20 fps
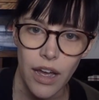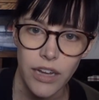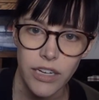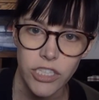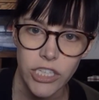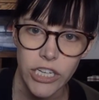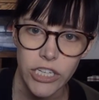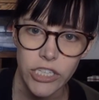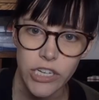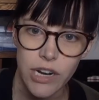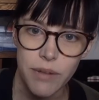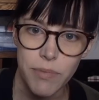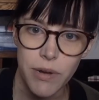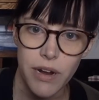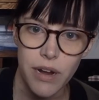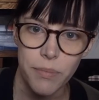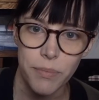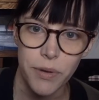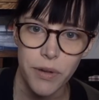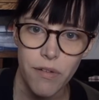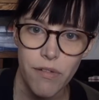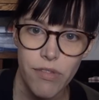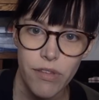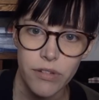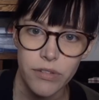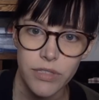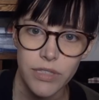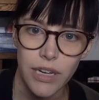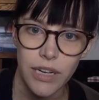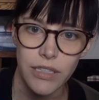changing up a couple of
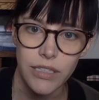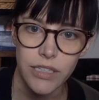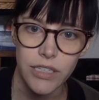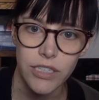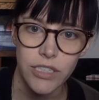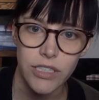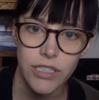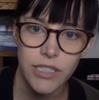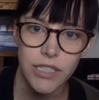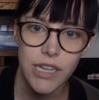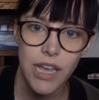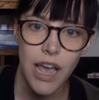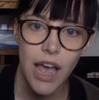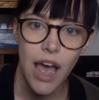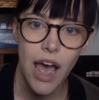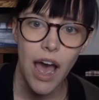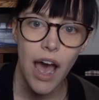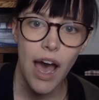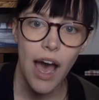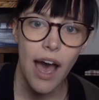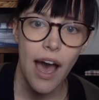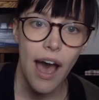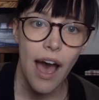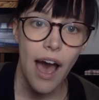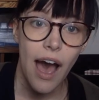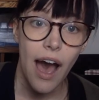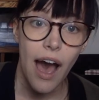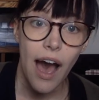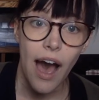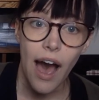those colors.
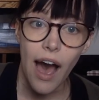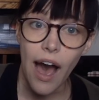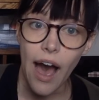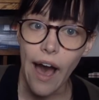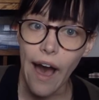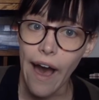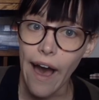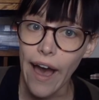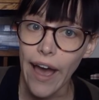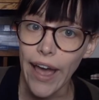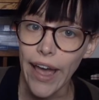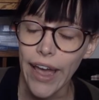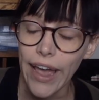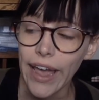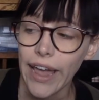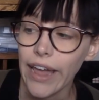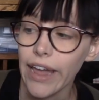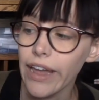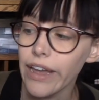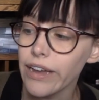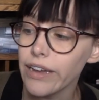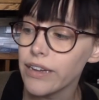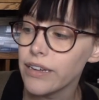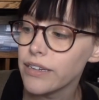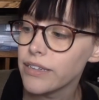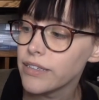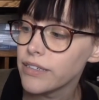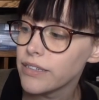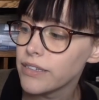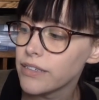We
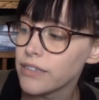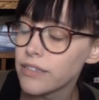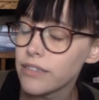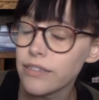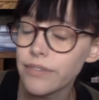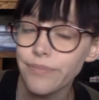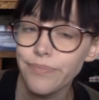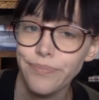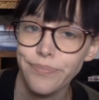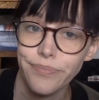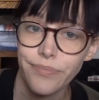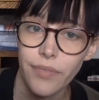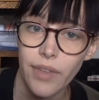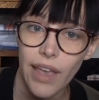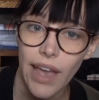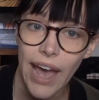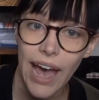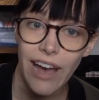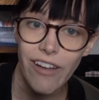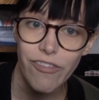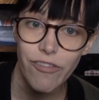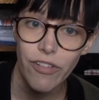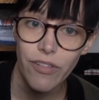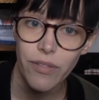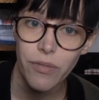have